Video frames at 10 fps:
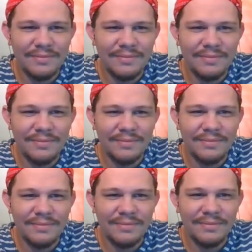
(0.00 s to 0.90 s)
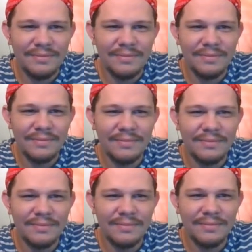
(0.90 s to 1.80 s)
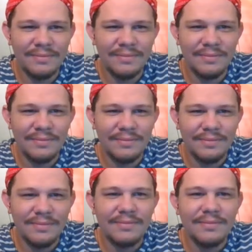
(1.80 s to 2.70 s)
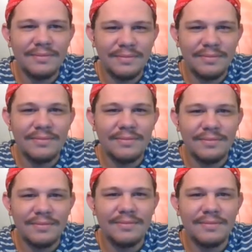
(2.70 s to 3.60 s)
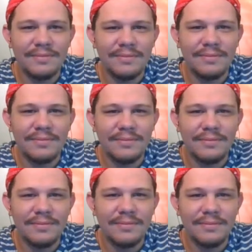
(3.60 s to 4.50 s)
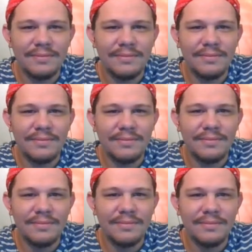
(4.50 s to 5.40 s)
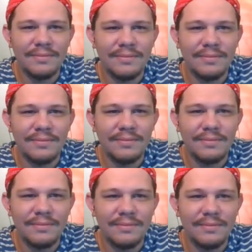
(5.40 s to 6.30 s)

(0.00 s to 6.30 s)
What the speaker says: No words are spoken by the person on screen.